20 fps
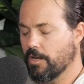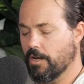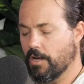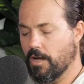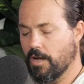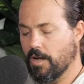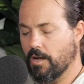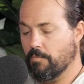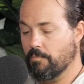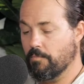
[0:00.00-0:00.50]

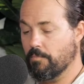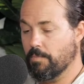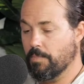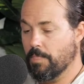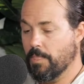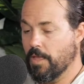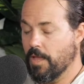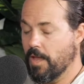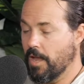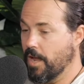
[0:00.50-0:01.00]
And
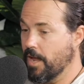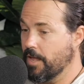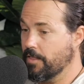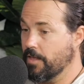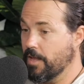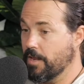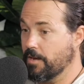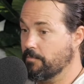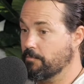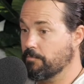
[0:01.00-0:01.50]

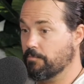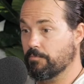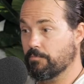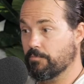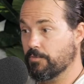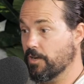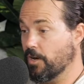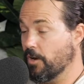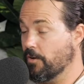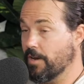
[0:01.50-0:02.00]
then,
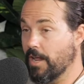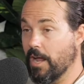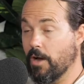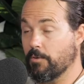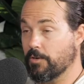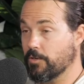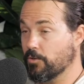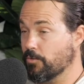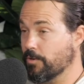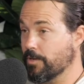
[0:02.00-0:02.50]
now
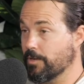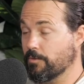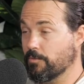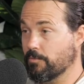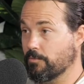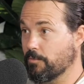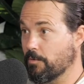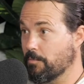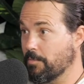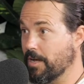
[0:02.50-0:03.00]
we're
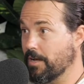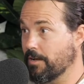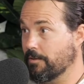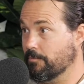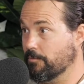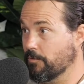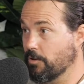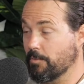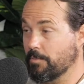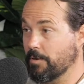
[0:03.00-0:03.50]
talking about, a
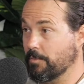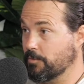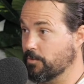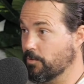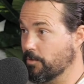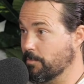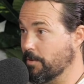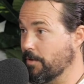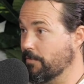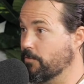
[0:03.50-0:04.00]
lot of people
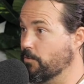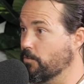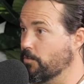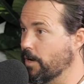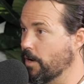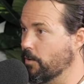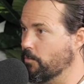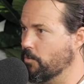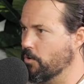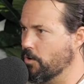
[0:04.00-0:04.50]
talking about
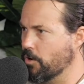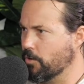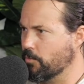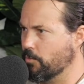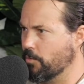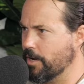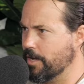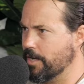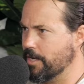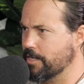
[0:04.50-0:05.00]
4-day work
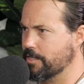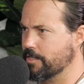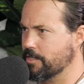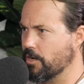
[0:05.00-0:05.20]
weeks.